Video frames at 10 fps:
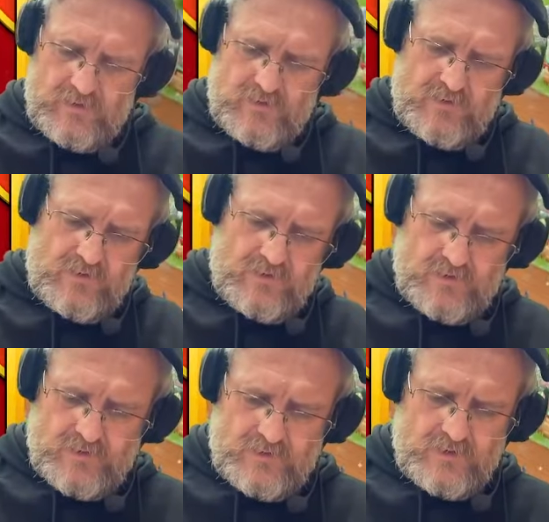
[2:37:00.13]

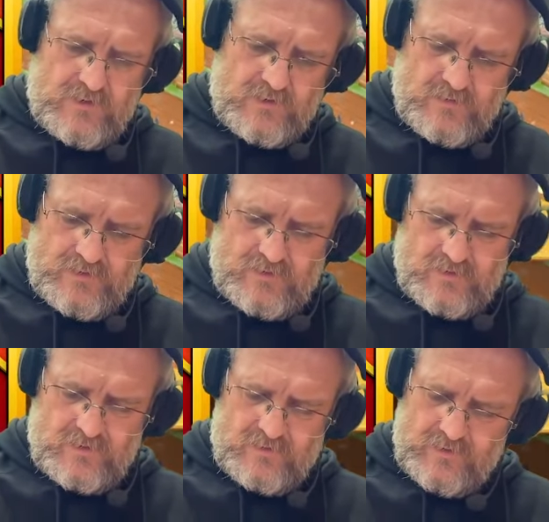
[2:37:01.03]
And we
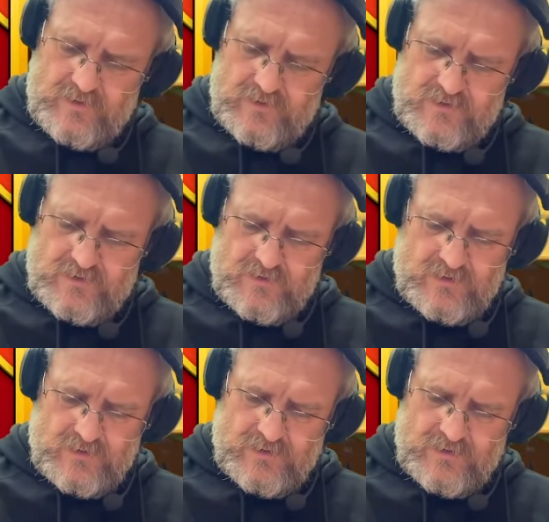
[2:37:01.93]
got crates
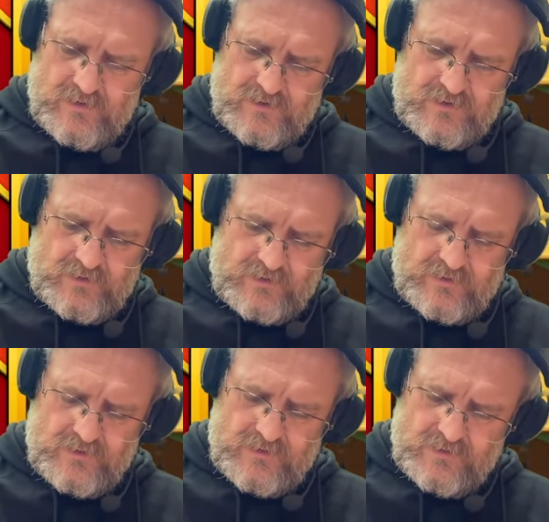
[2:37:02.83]
there. Let's get
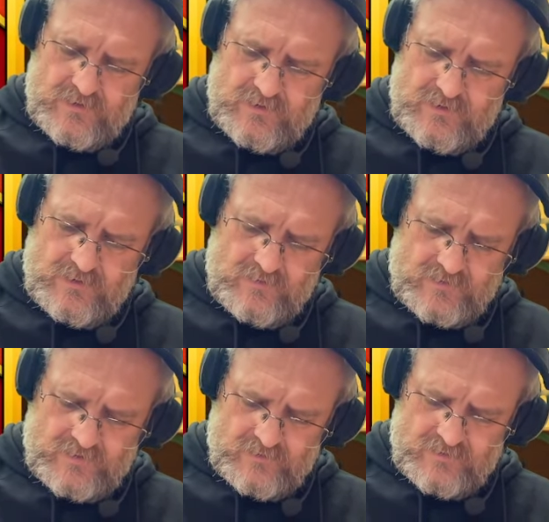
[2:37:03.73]
that
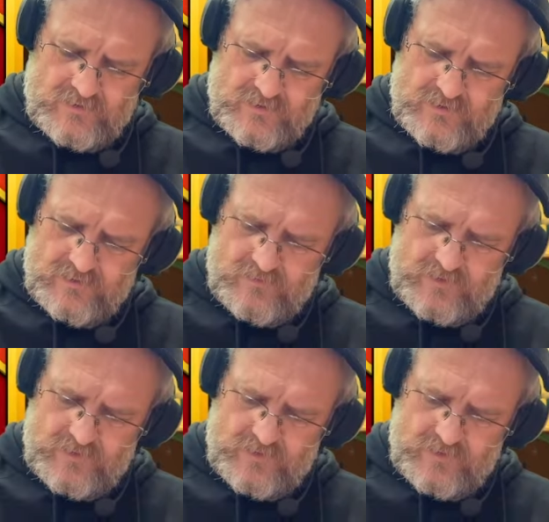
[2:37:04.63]
done. That one.